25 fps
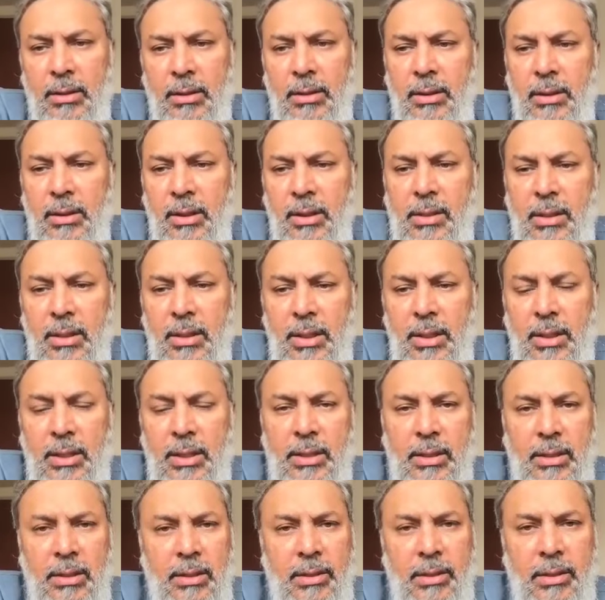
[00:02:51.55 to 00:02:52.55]
This
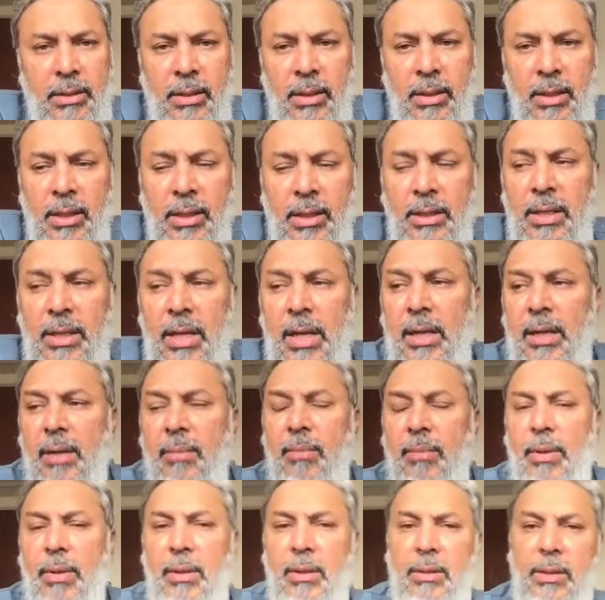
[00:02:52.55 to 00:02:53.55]
is
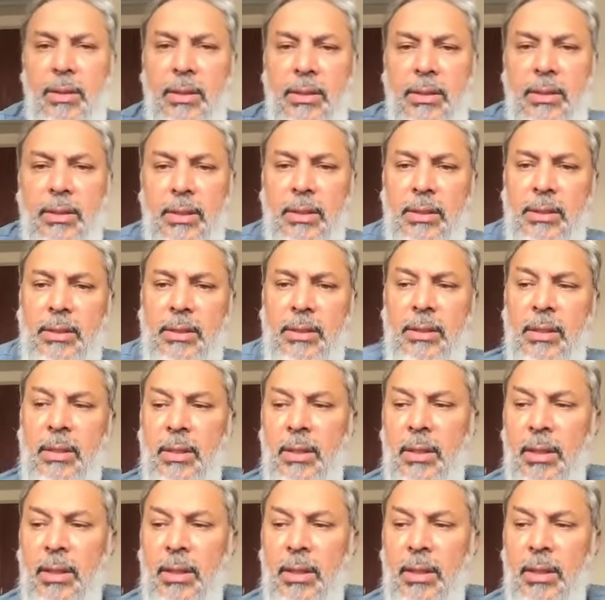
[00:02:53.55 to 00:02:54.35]
terrible. This is